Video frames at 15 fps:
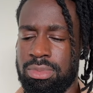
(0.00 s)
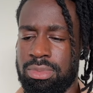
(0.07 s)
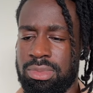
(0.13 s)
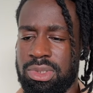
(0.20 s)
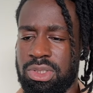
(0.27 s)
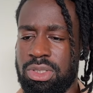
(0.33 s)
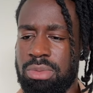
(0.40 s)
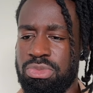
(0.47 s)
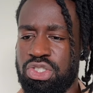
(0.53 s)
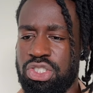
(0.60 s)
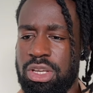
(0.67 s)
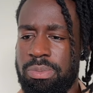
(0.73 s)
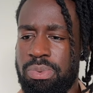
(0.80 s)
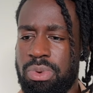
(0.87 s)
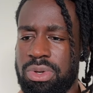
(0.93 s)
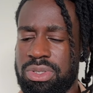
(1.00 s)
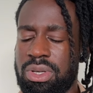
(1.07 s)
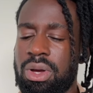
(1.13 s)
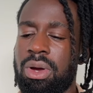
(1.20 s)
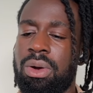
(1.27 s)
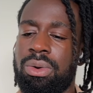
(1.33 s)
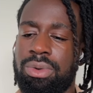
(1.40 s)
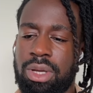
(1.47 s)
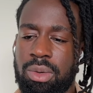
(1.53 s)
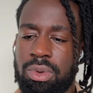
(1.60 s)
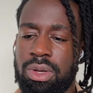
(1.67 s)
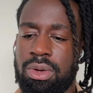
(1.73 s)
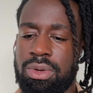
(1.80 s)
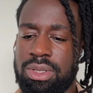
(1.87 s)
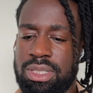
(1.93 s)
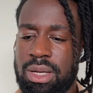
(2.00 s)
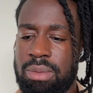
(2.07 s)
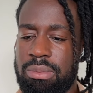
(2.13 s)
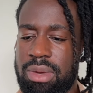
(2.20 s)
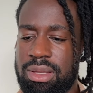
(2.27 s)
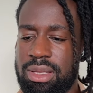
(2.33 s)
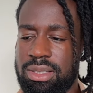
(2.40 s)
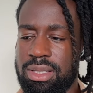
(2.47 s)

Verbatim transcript: Some ship was, oh, here we go. This is how he met these